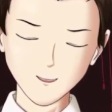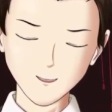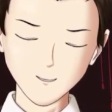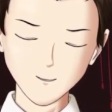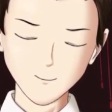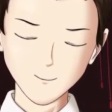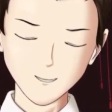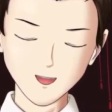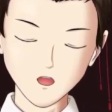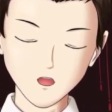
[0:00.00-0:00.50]

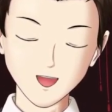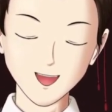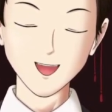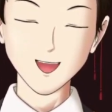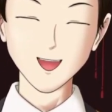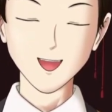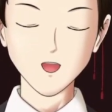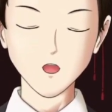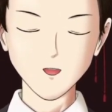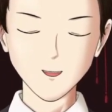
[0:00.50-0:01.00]
bonding
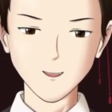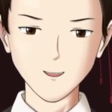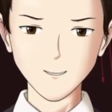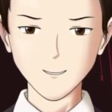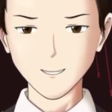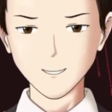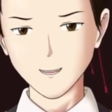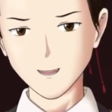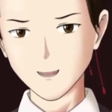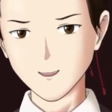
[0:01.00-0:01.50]

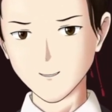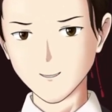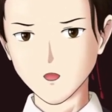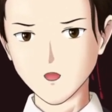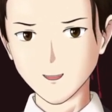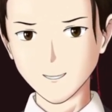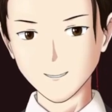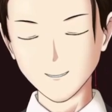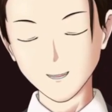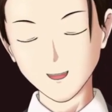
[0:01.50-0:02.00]
moments
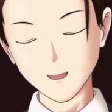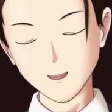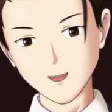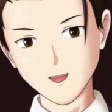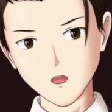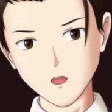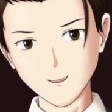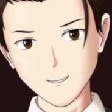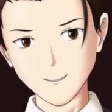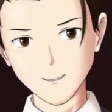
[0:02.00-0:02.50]
between Battler
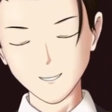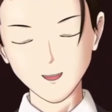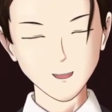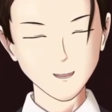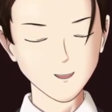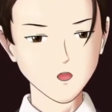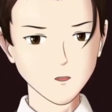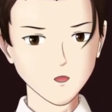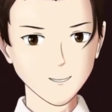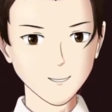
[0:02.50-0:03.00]
and
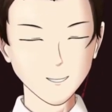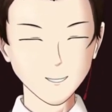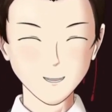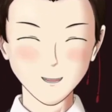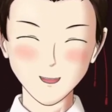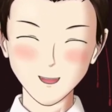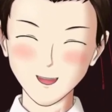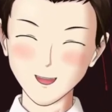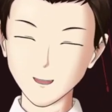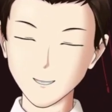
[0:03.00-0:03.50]
Beatrice,
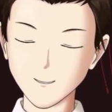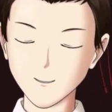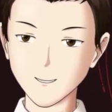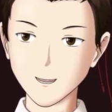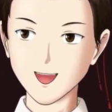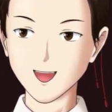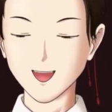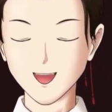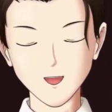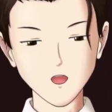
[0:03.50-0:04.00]

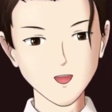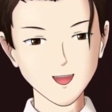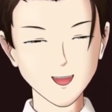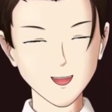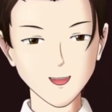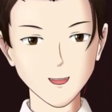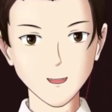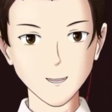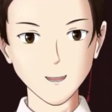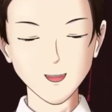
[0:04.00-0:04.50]
hell yes,
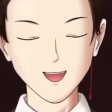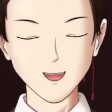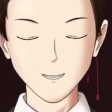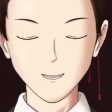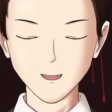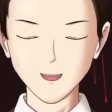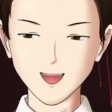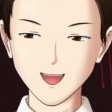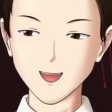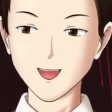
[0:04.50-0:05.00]
there's some of
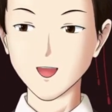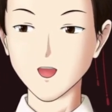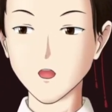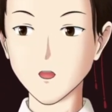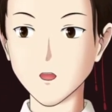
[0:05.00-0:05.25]
that in here.